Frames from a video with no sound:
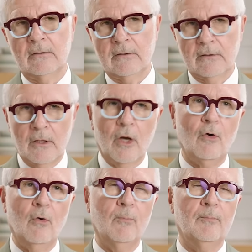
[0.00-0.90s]

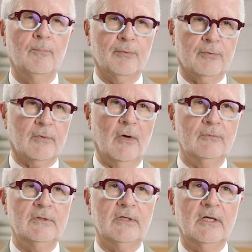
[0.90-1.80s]

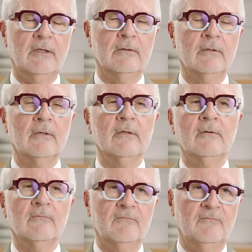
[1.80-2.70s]
low-protein
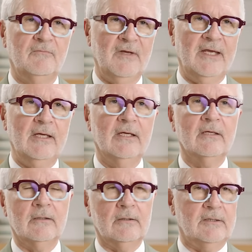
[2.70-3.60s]

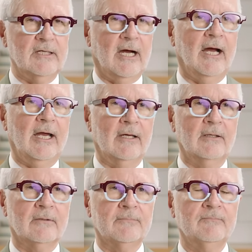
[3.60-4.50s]
vegan
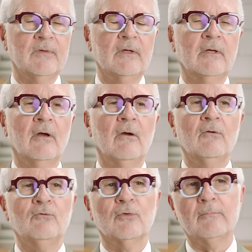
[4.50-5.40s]
diet
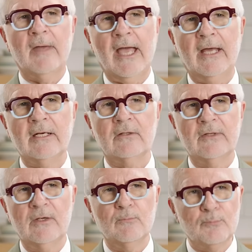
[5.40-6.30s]

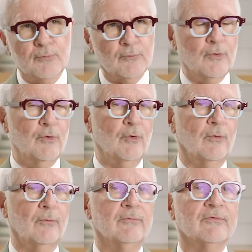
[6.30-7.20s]
dramatically
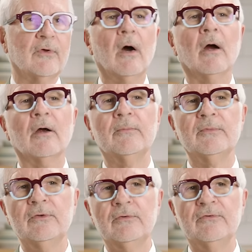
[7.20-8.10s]
improves our
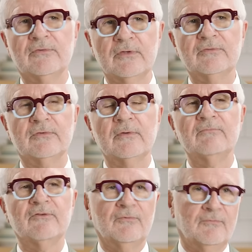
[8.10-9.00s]
immune
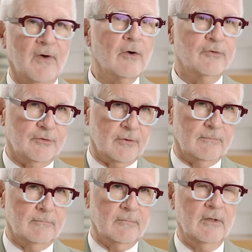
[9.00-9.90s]
system's
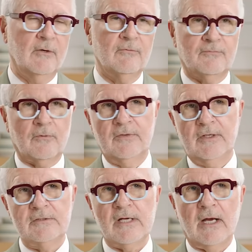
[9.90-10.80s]
function for the
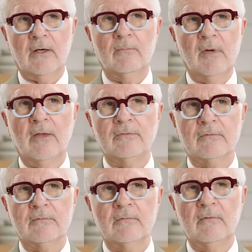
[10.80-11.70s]
entire
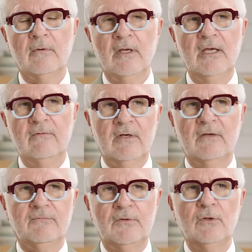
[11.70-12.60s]
month, even
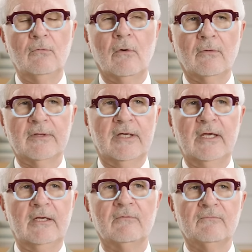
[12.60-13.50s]
if you only
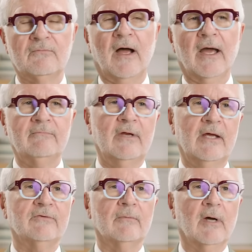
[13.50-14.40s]
eat it 5
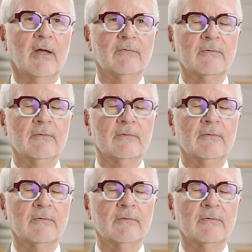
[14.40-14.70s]
days a month.